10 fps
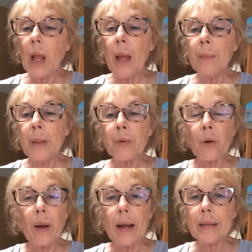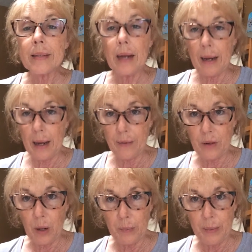Emmy Perez. I have
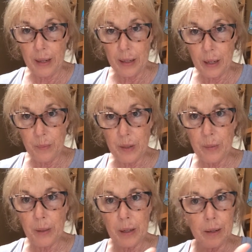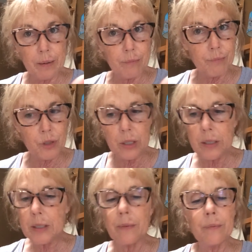not met Emmy, but
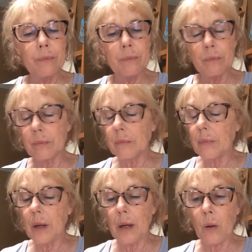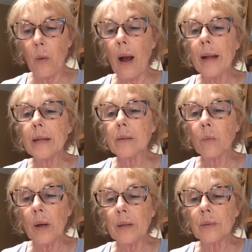she's quite
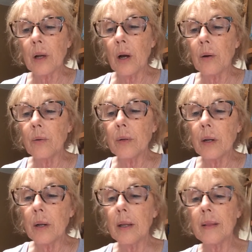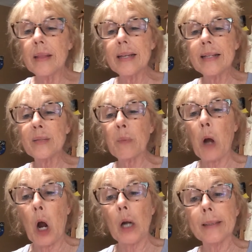well known in these
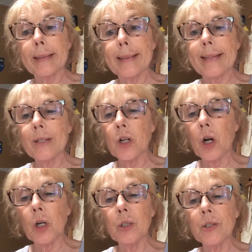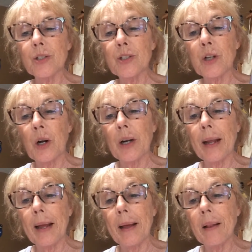parts. Charles
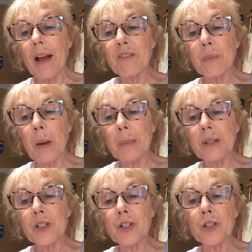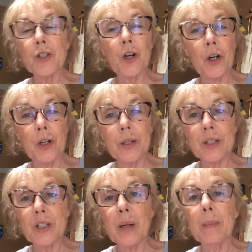Darnell, I've published
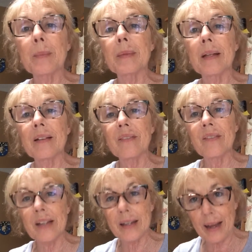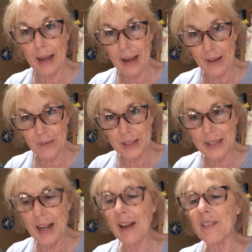Charles. Jim
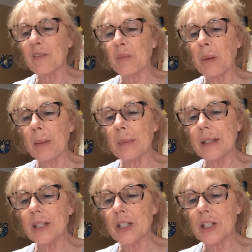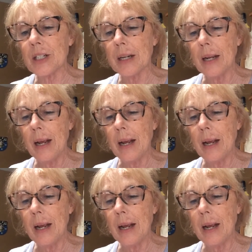LaVia-Haviland, I've published.